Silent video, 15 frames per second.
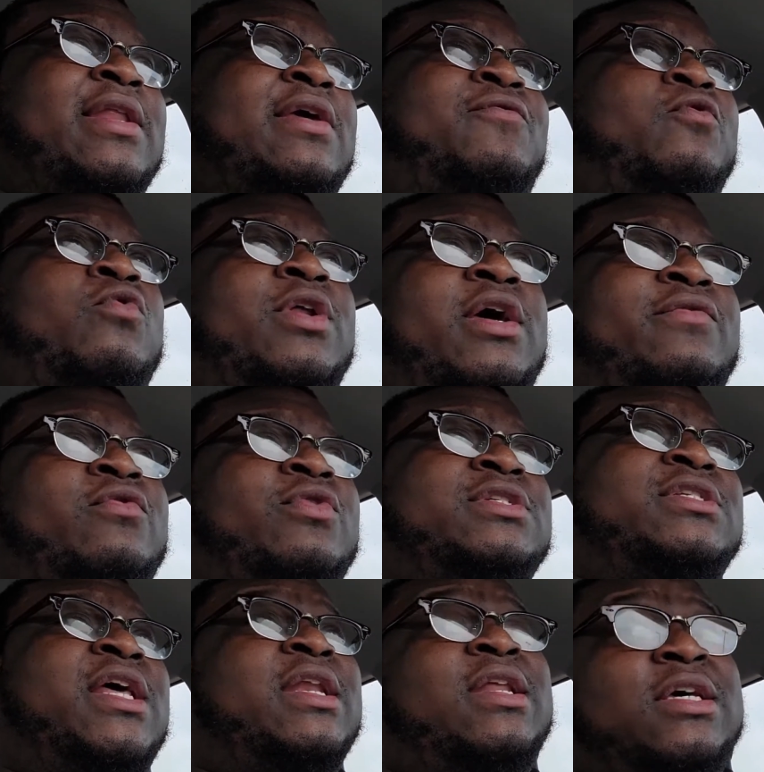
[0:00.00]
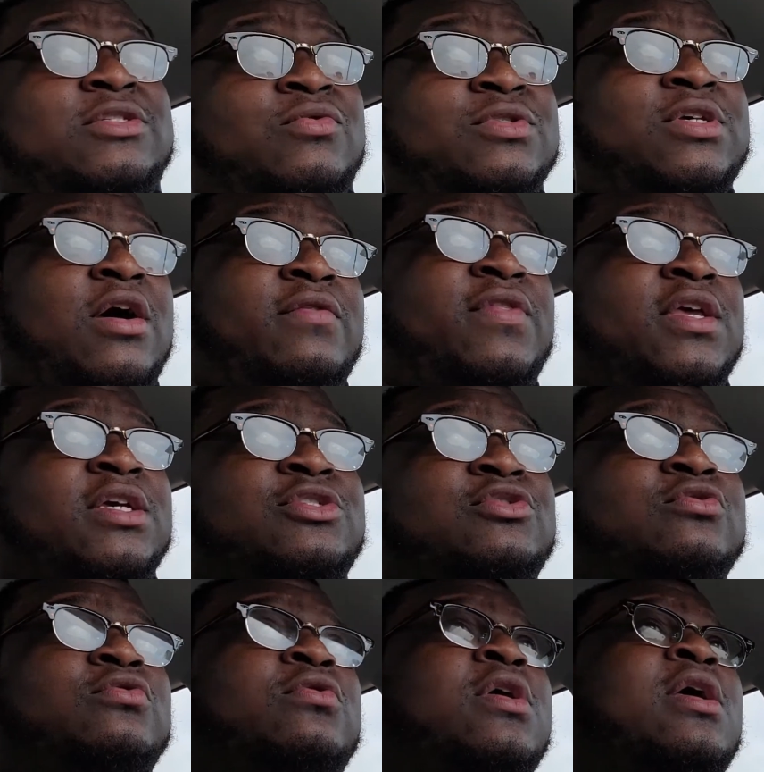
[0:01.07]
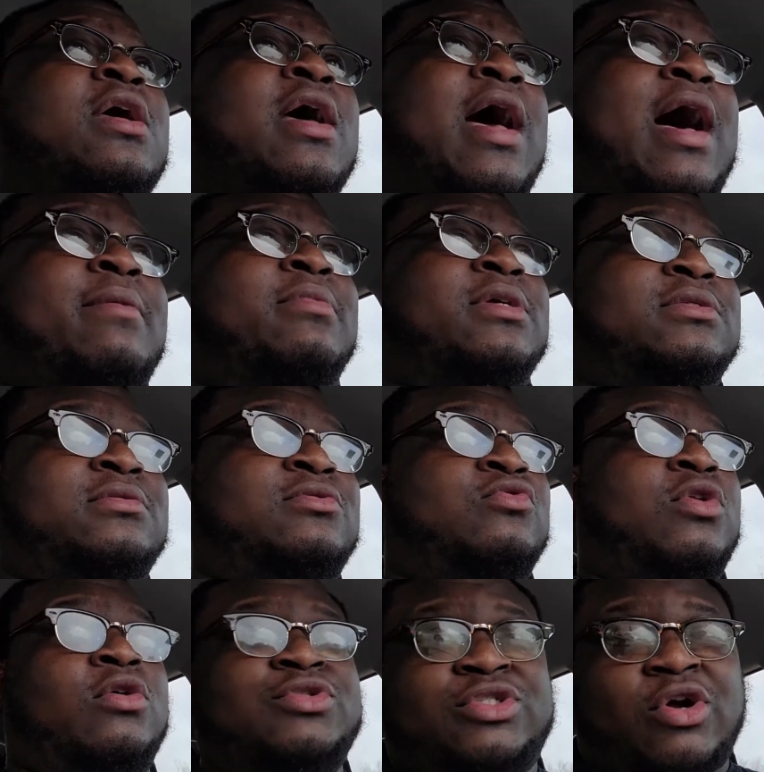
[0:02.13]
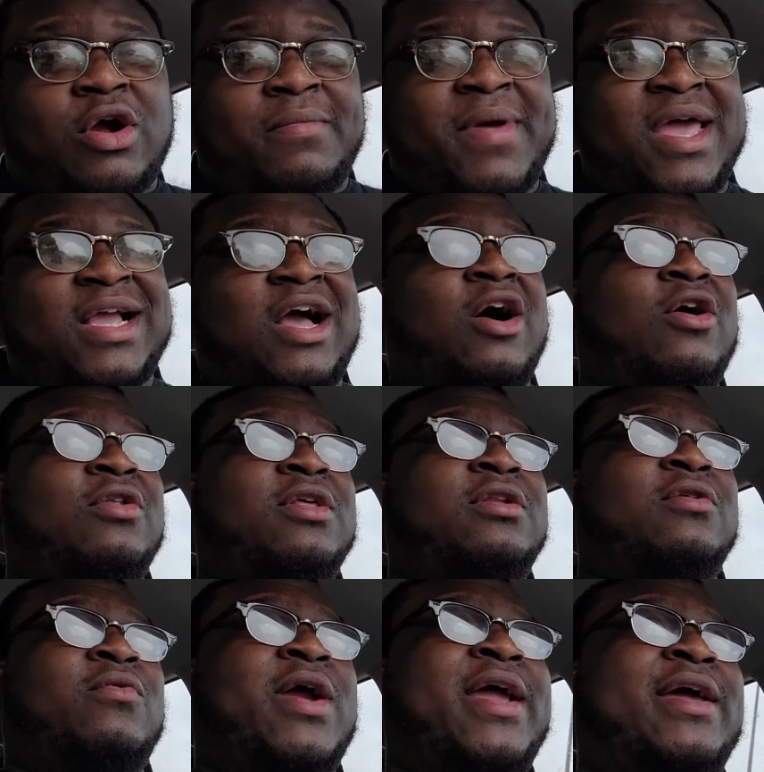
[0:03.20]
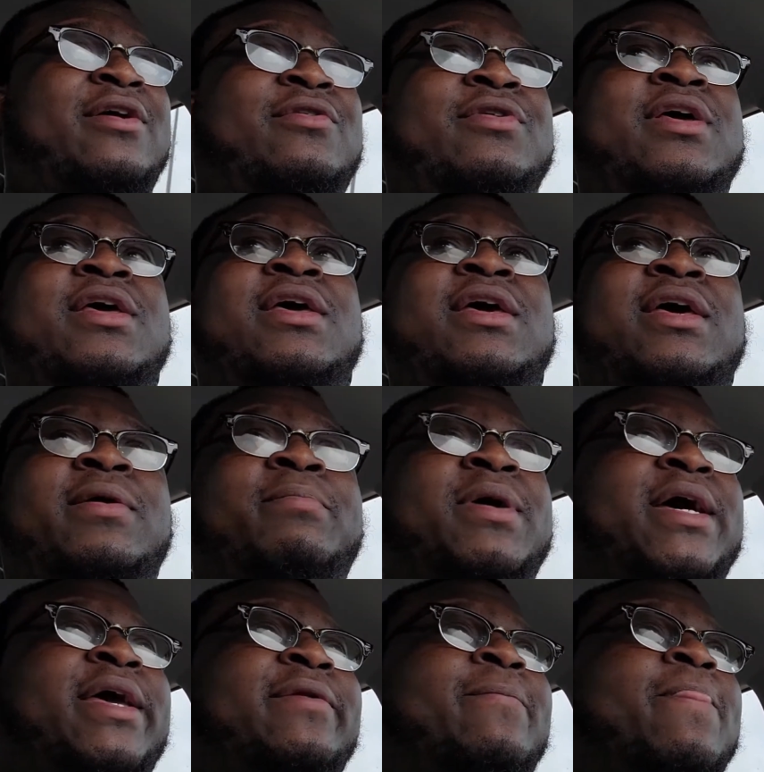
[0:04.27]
If for whatever reason that doesn't resolve the issue, I'm gonna start back calling around, but